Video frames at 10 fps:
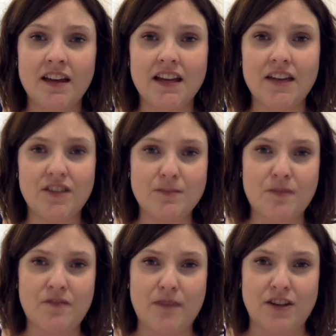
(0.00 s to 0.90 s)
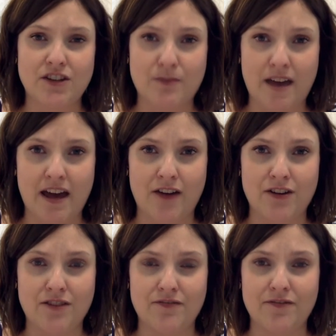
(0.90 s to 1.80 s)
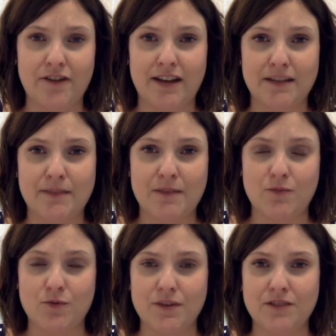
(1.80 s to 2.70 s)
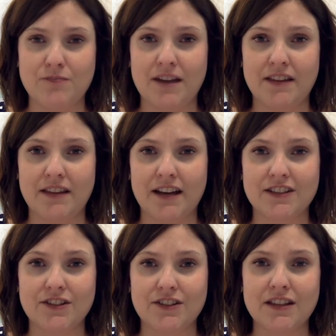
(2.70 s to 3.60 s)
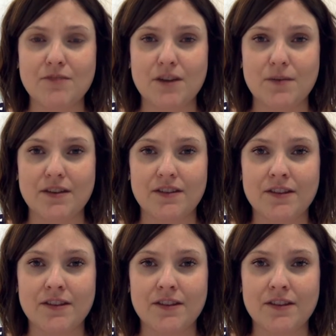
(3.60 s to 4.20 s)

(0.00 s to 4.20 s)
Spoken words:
give you some information about how you can find people that you might like to collaborate with.